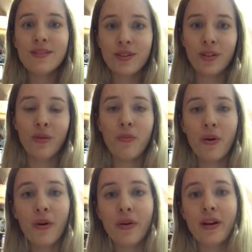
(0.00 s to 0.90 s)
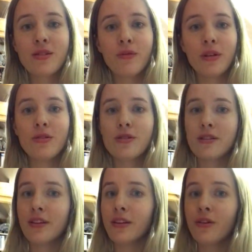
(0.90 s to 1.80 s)
even a progress when
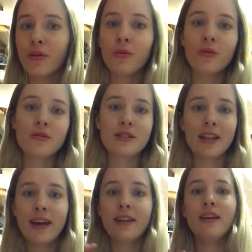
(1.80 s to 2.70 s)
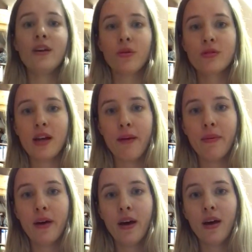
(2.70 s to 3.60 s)
just your mood slightly goes up,